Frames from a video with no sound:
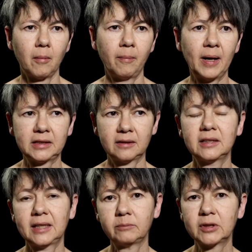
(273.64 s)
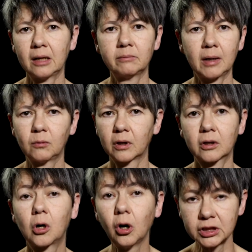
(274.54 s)
But at the same time, my
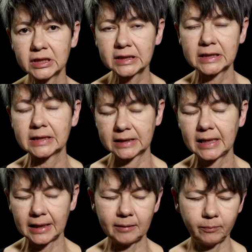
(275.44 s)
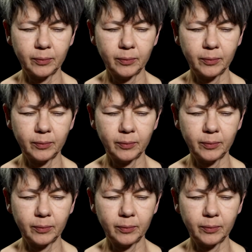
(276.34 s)
work constantly